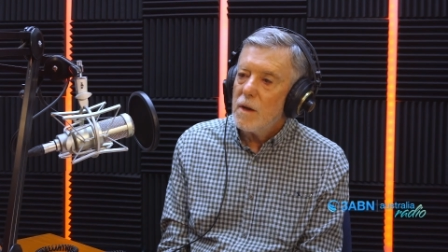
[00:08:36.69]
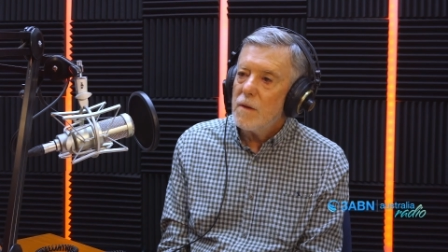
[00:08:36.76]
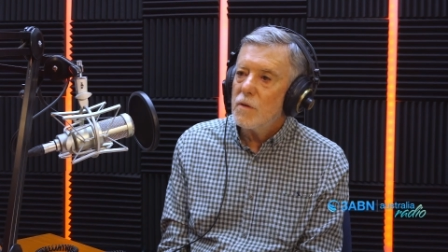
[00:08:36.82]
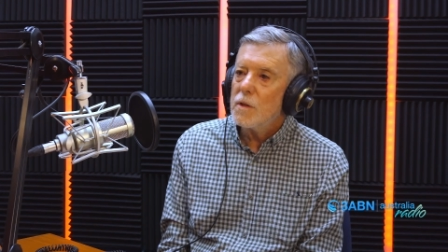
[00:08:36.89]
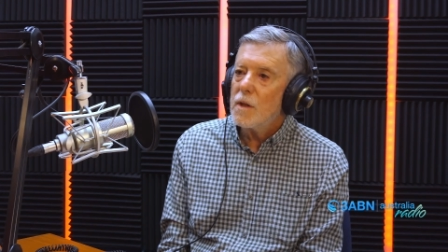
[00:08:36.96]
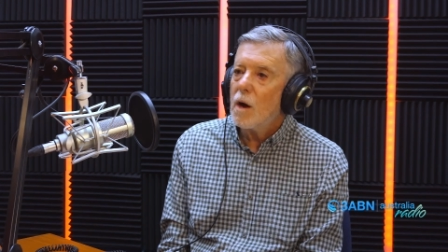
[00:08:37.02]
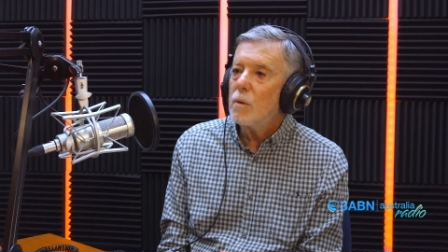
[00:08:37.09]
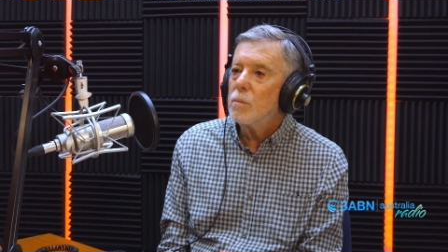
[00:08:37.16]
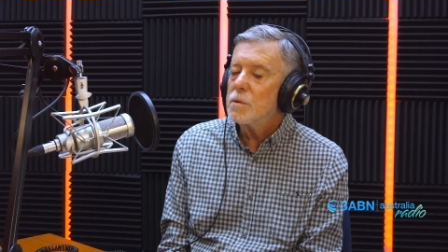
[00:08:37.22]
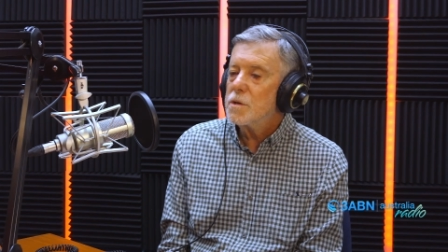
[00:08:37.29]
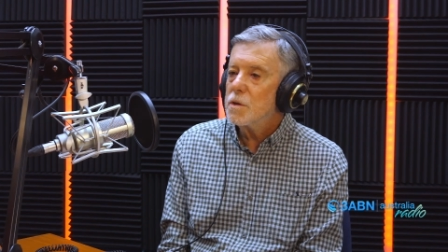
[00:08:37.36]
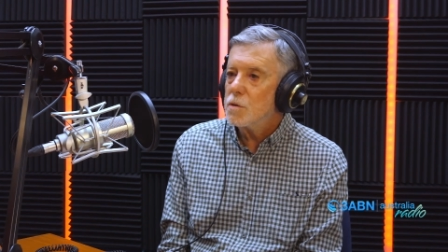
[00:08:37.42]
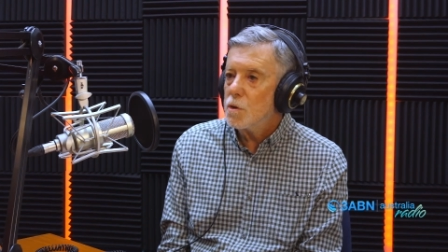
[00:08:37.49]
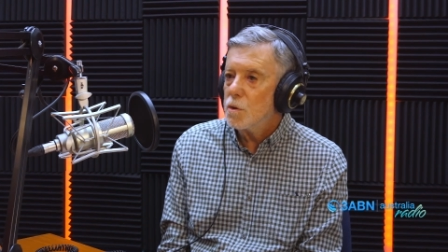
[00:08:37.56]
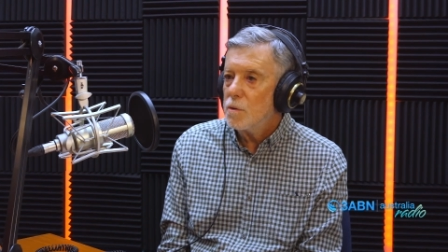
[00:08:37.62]
even though it
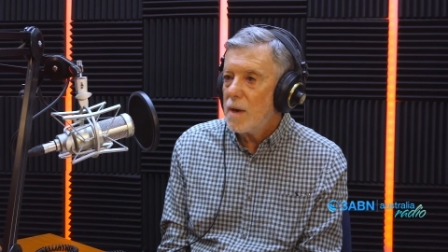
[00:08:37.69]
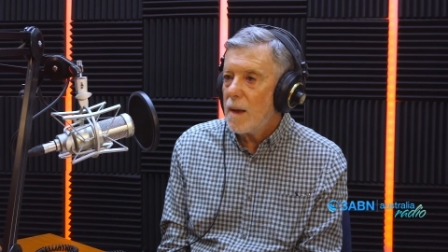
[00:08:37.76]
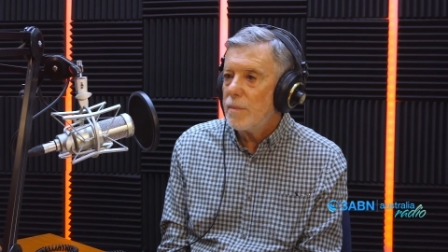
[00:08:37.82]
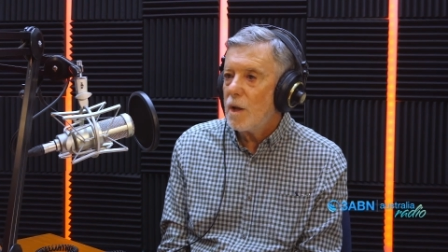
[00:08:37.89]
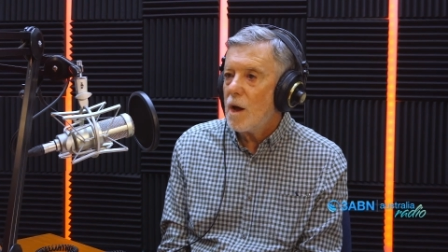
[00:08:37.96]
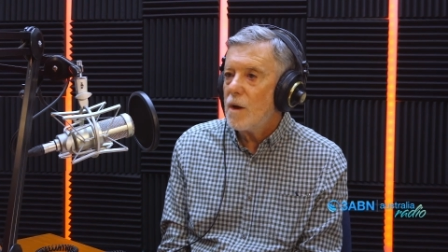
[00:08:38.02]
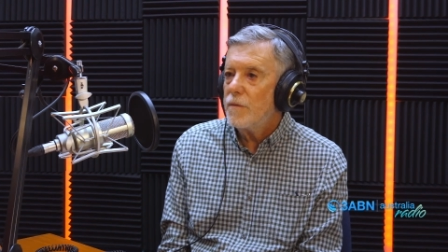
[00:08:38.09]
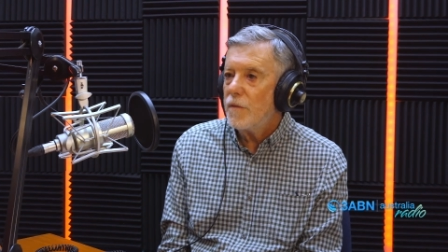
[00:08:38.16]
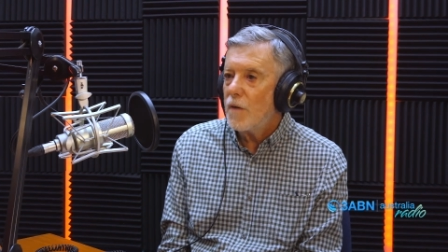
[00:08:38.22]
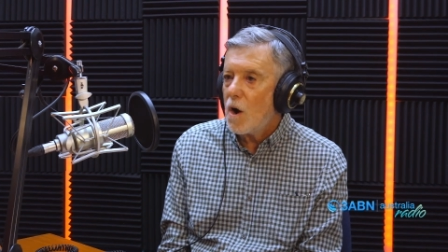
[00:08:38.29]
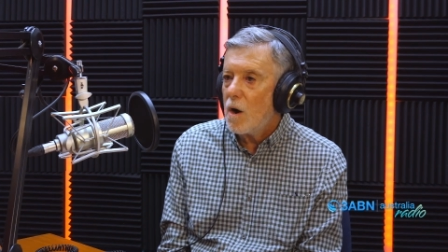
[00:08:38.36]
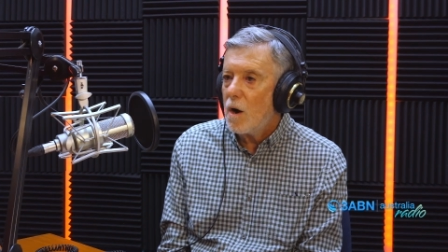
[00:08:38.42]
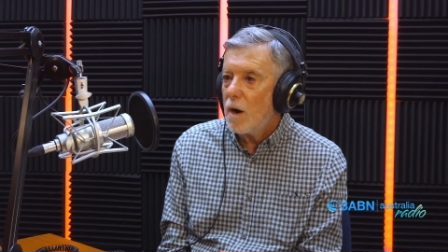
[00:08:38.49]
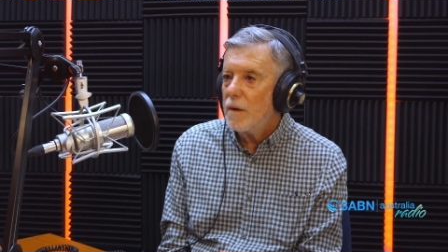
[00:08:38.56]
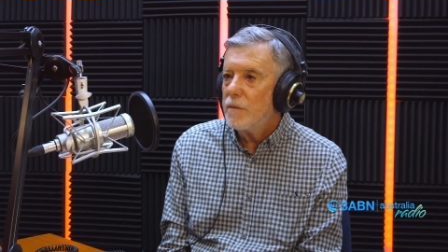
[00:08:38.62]
was a
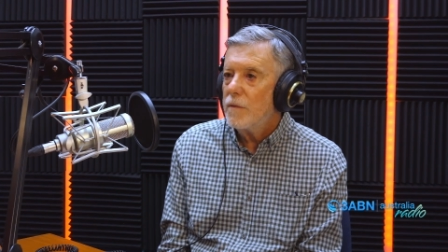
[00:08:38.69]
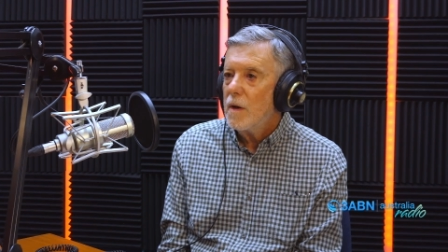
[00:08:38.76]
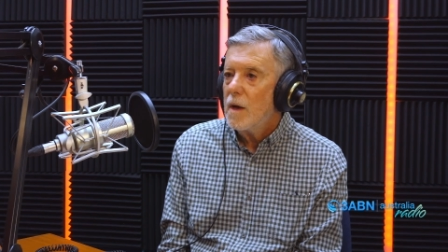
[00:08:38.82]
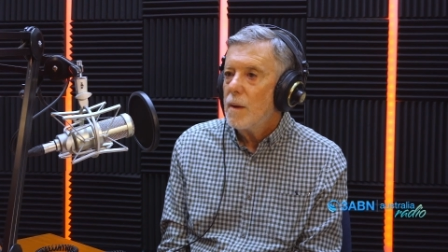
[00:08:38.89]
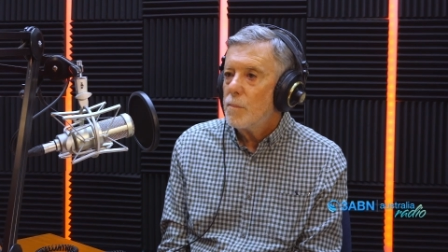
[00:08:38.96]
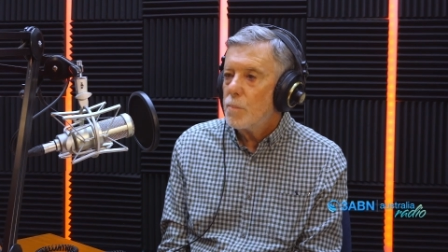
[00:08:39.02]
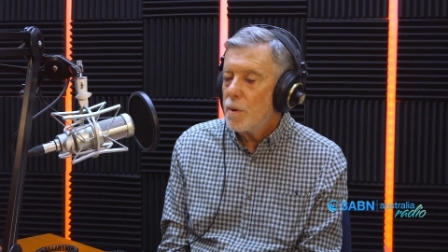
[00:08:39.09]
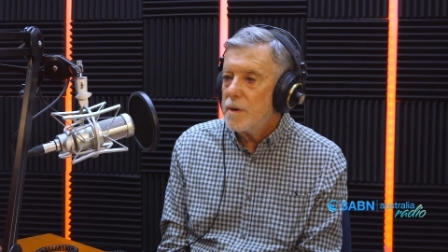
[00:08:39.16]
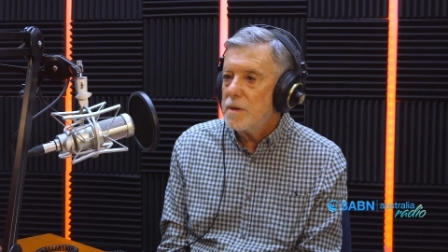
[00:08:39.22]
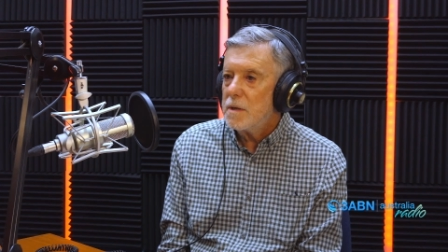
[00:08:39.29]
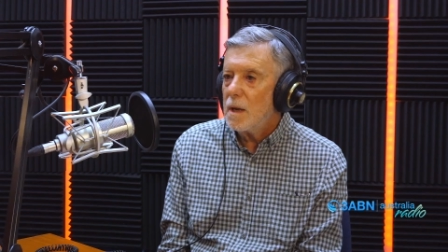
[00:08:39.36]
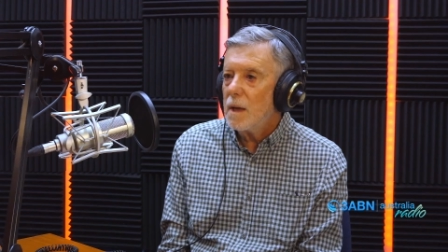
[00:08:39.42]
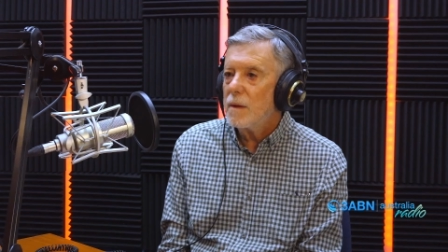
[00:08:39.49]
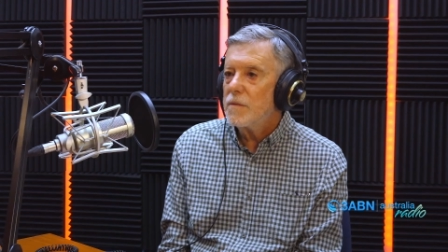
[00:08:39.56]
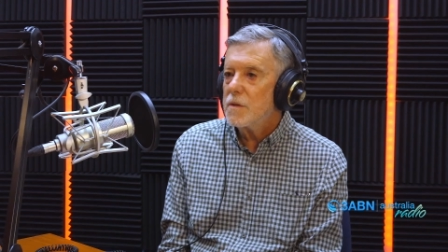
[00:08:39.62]
2005
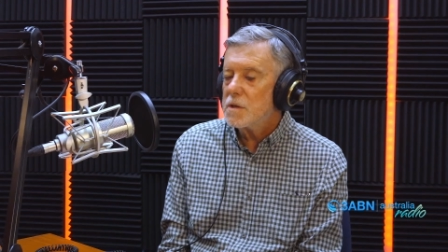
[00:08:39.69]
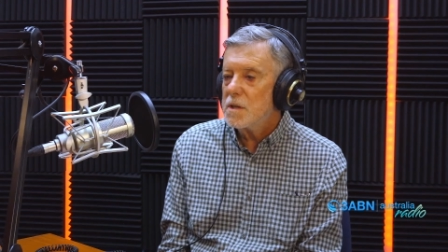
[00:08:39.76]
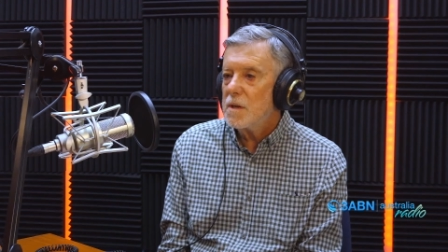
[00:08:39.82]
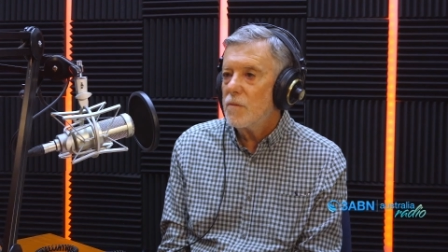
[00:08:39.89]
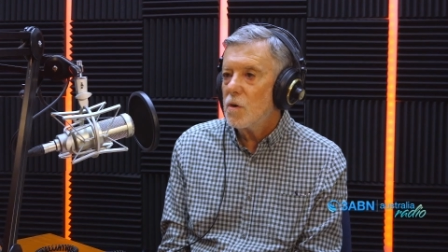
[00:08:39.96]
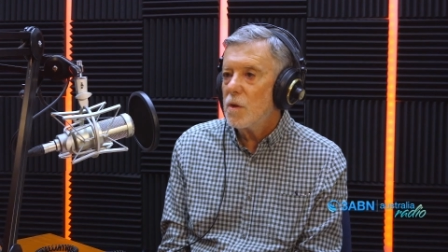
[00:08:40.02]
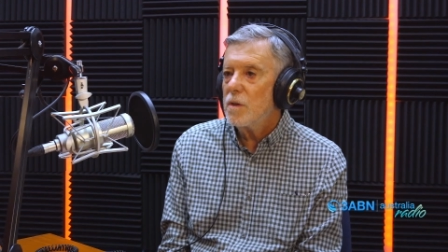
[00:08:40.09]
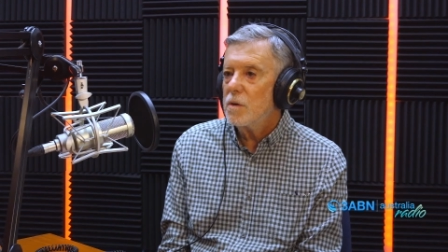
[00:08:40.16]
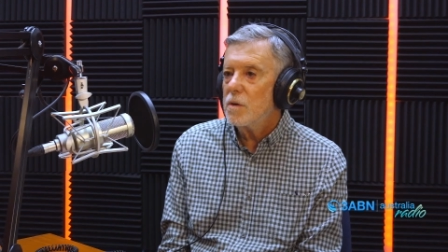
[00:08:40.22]
printing and the 7th